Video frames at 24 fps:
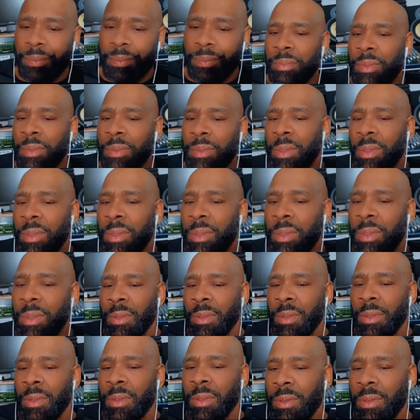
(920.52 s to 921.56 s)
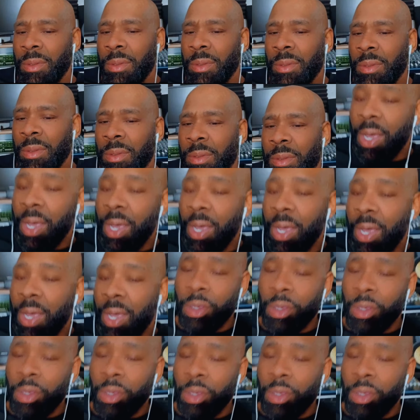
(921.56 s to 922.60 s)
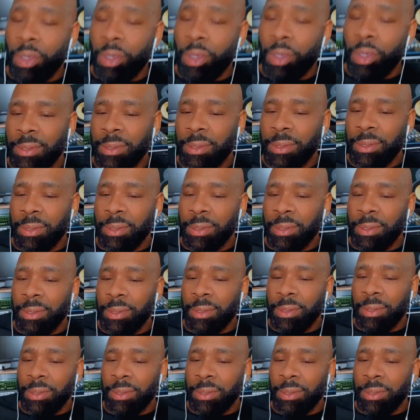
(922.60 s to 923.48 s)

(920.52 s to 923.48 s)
Oh, I already know what you're about to do.